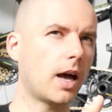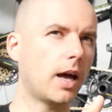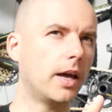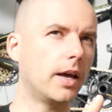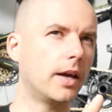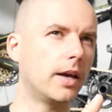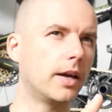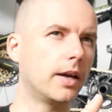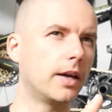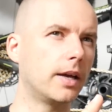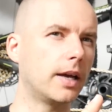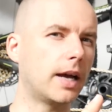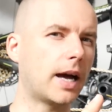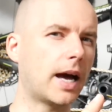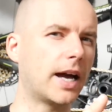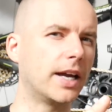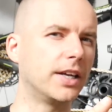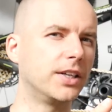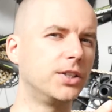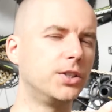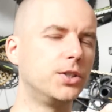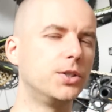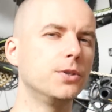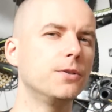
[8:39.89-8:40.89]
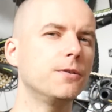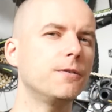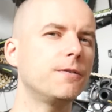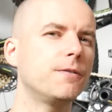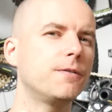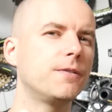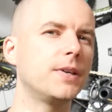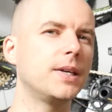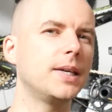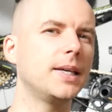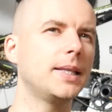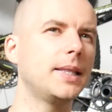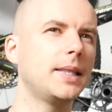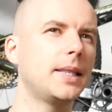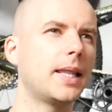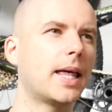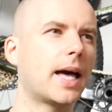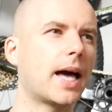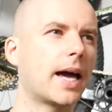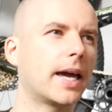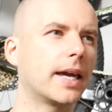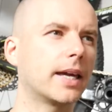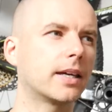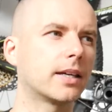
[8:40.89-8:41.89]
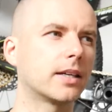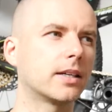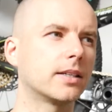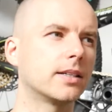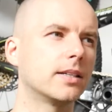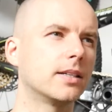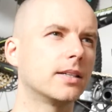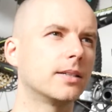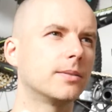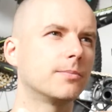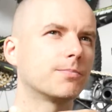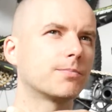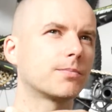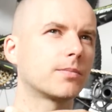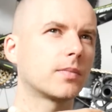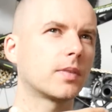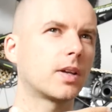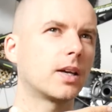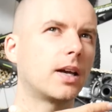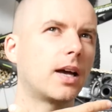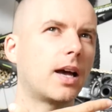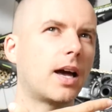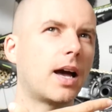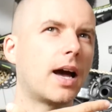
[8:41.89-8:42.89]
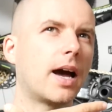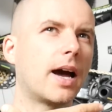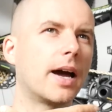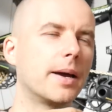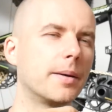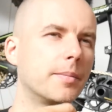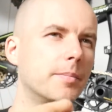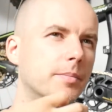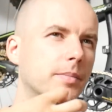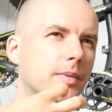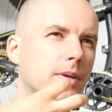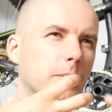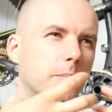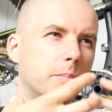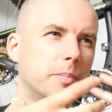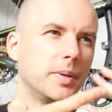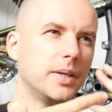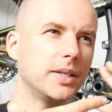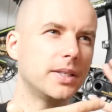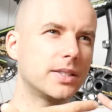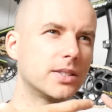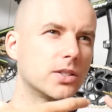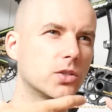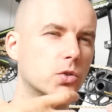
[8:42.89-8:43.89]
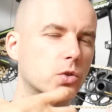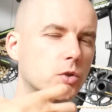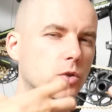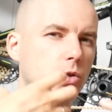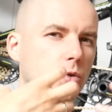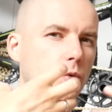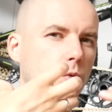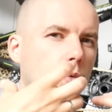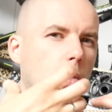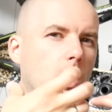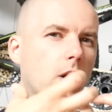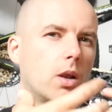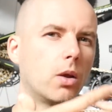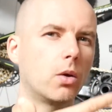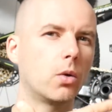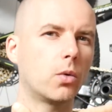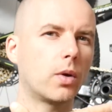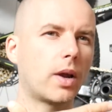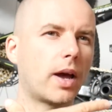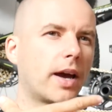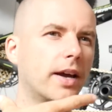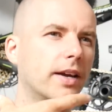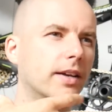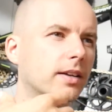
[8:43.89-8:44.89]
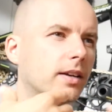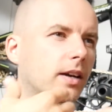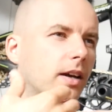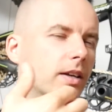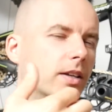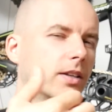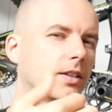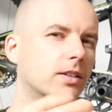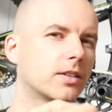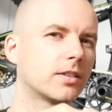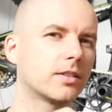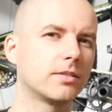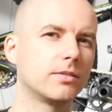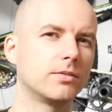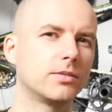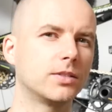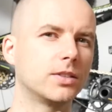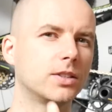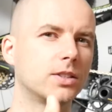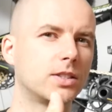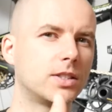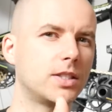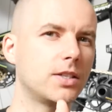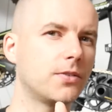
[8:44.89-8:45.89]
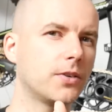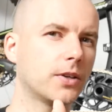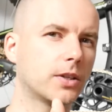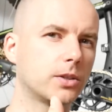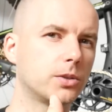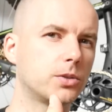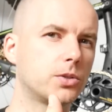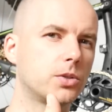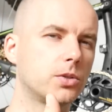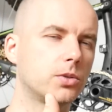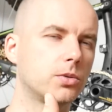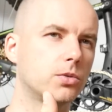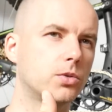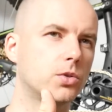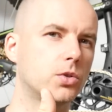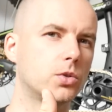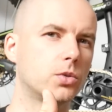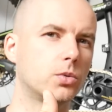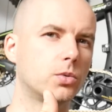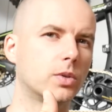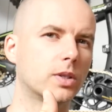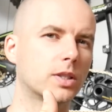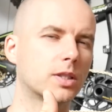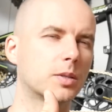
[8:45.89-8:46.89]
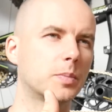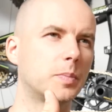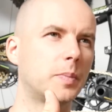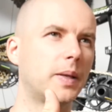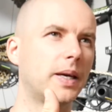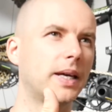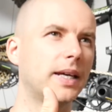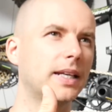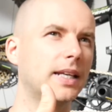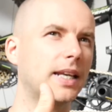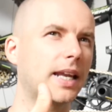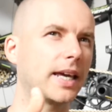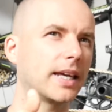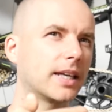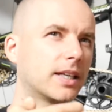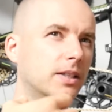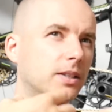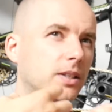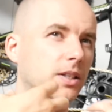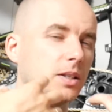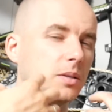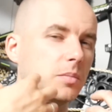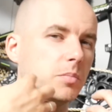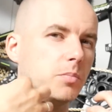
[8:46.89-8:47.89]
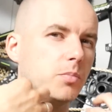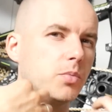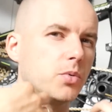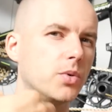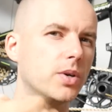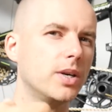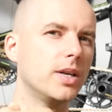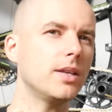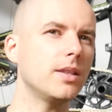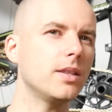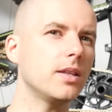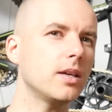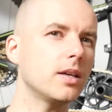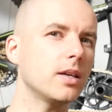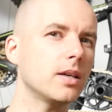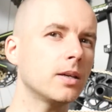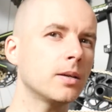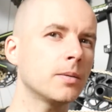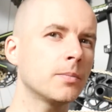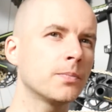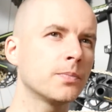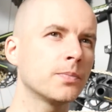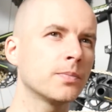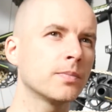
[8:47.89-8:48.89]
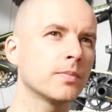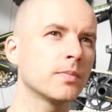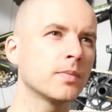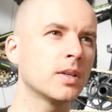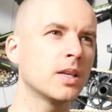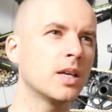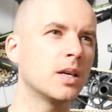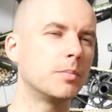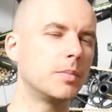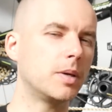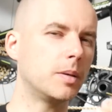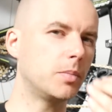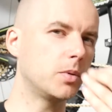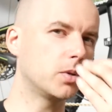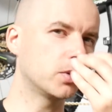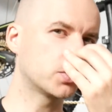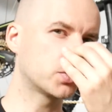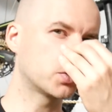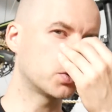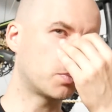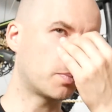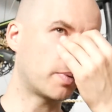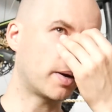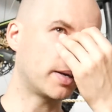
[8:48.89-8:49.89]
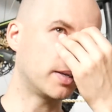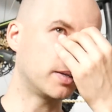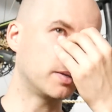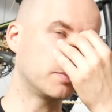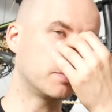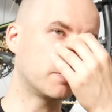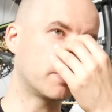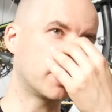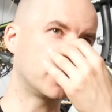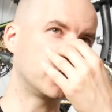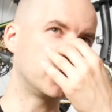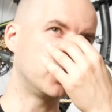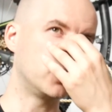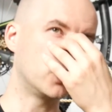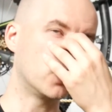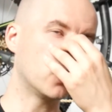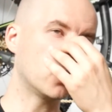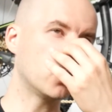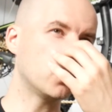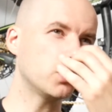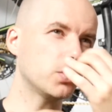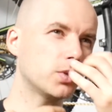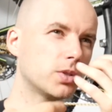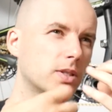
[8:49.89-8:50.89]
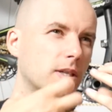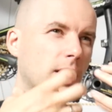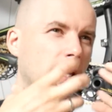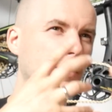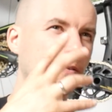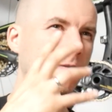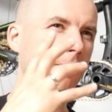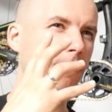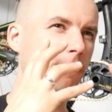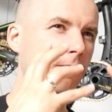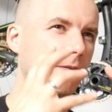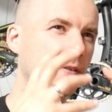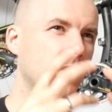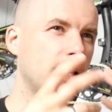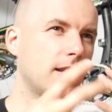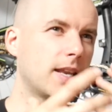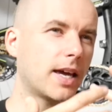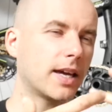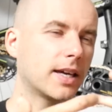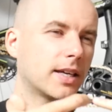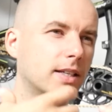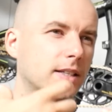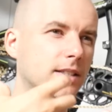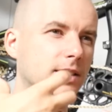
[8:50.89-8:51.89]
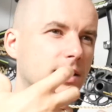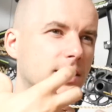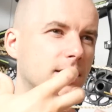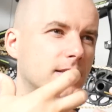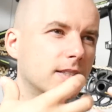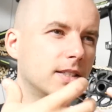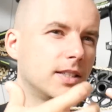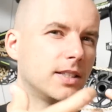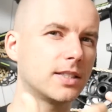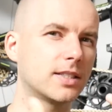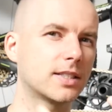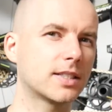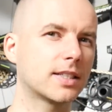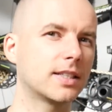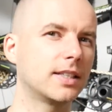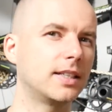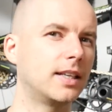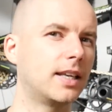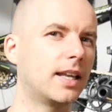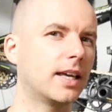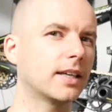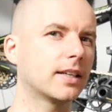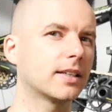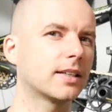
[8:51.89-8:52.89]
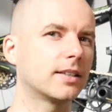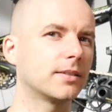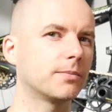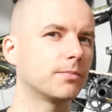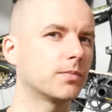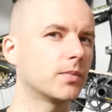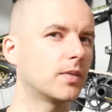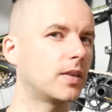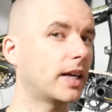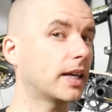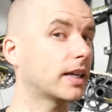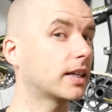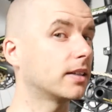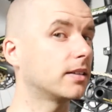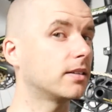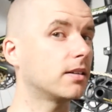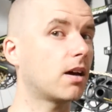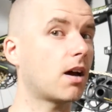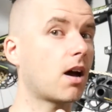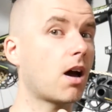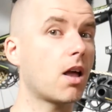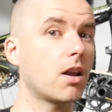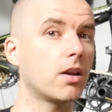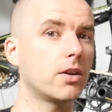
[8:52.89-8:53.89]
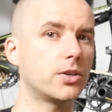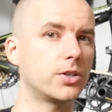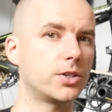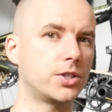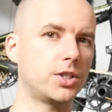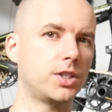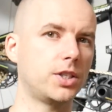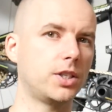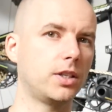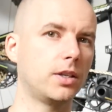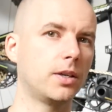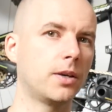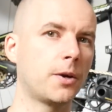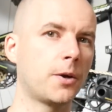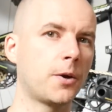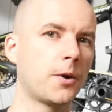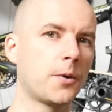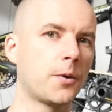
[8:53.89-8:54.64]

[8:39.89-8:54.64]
I do feel like I'm a bit swallow. I difficult to explain, like in breathing, maybe also my nose. I feel like it's like an allergy